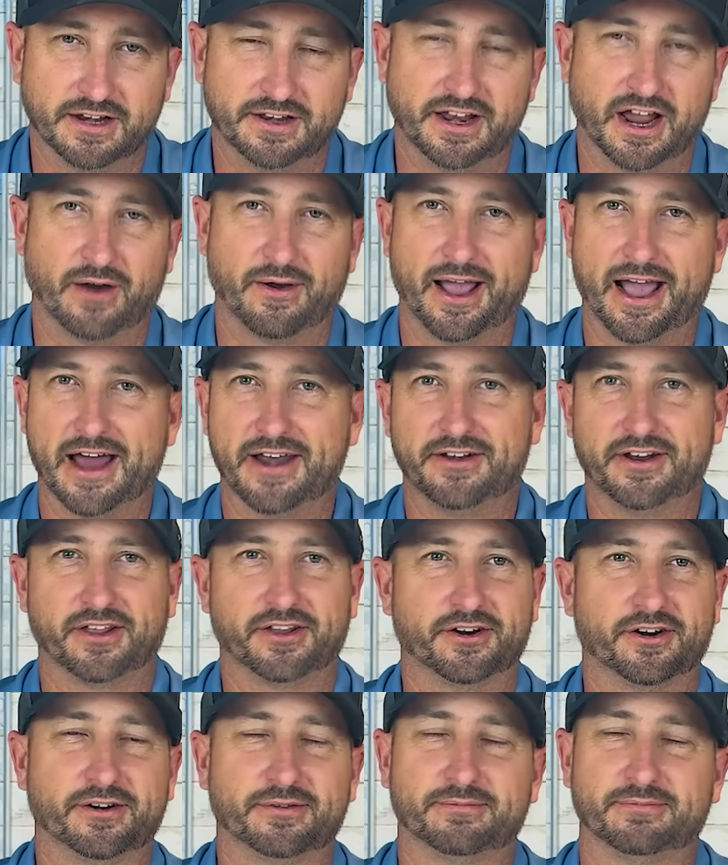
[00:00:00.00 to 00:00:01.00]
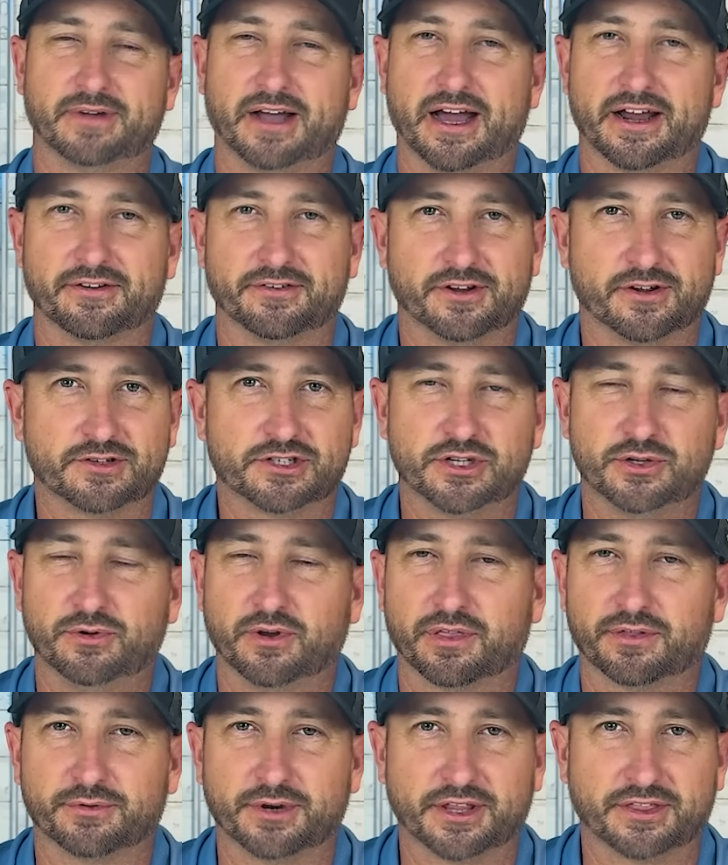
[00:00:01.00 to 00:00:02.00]
Now add another, I don't know, $2,000
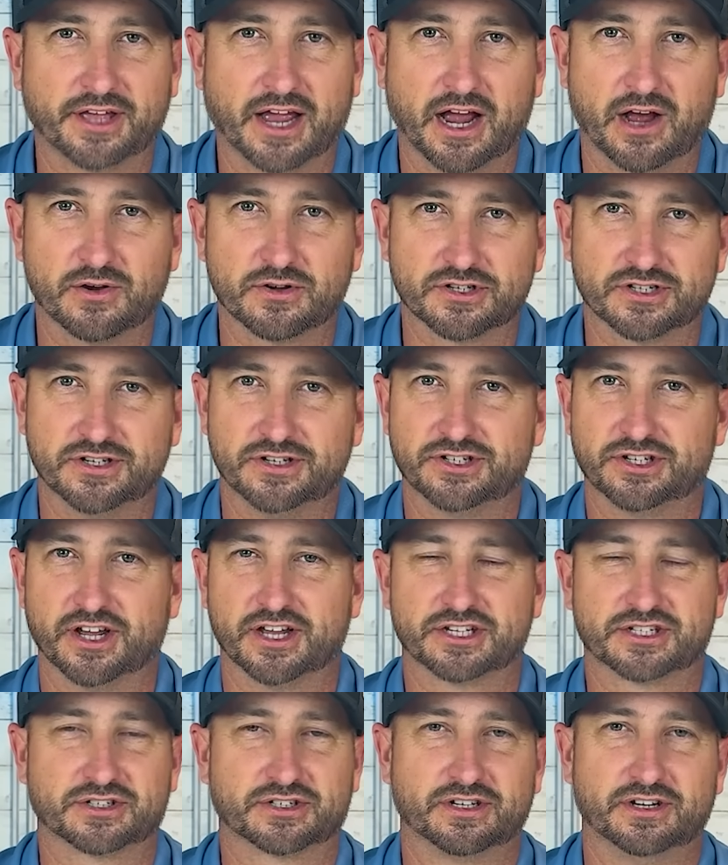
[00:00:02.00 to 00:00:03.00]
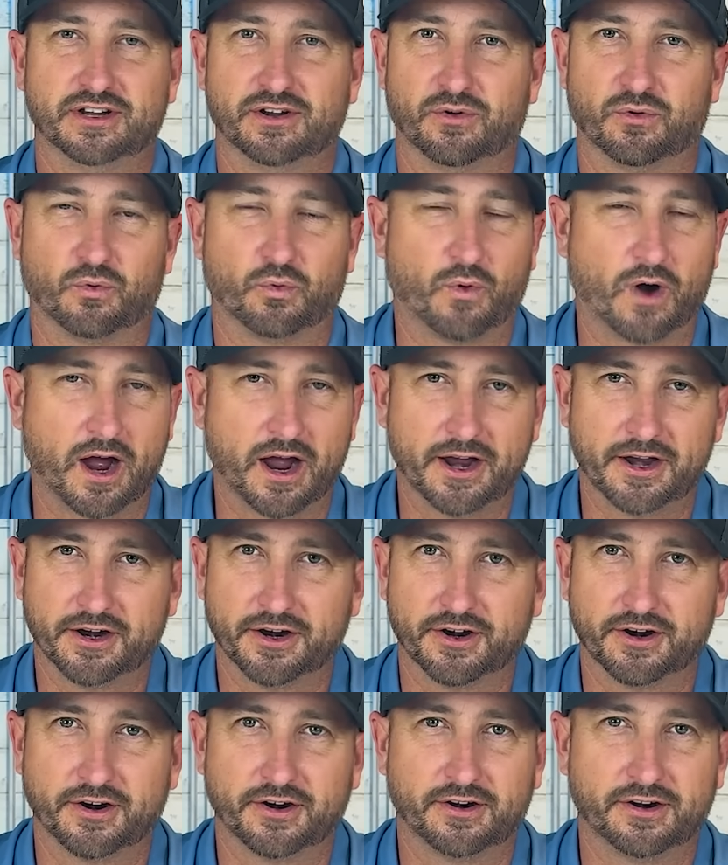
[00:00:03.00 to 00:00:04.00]
to $3,000 in just
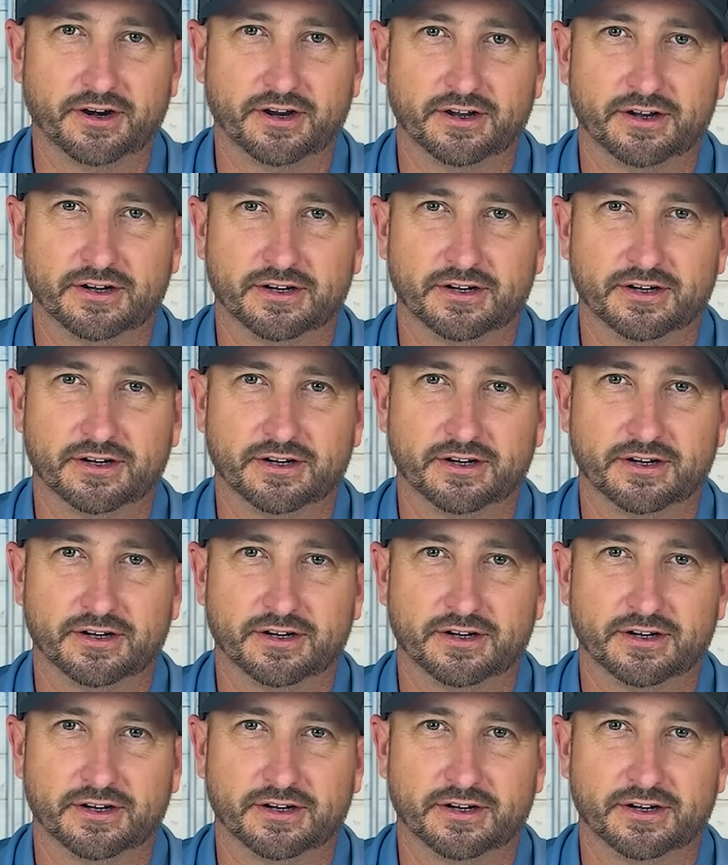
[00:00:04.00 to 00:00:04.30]
wire,